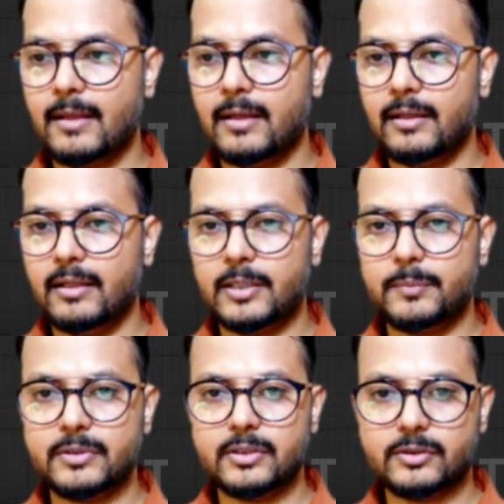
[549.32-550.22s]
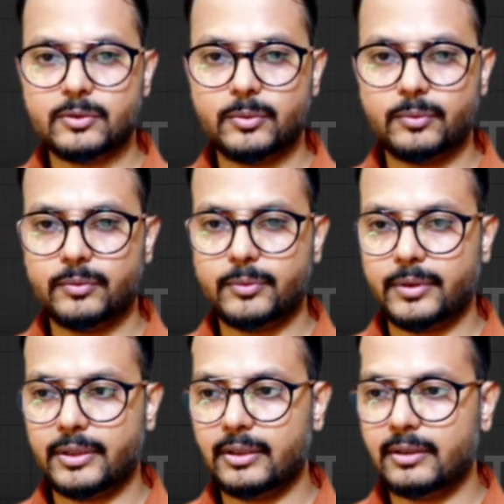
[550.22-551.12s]
let me just tweak
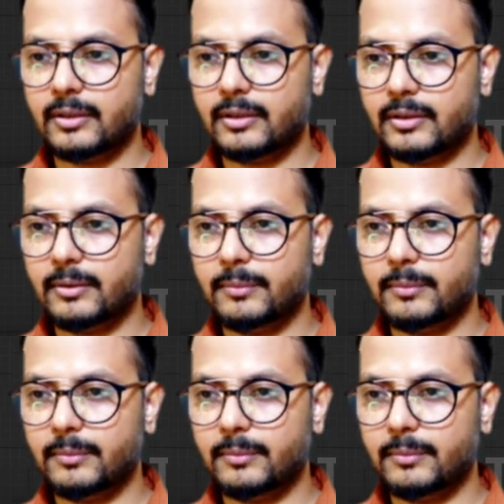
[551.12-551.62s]
it little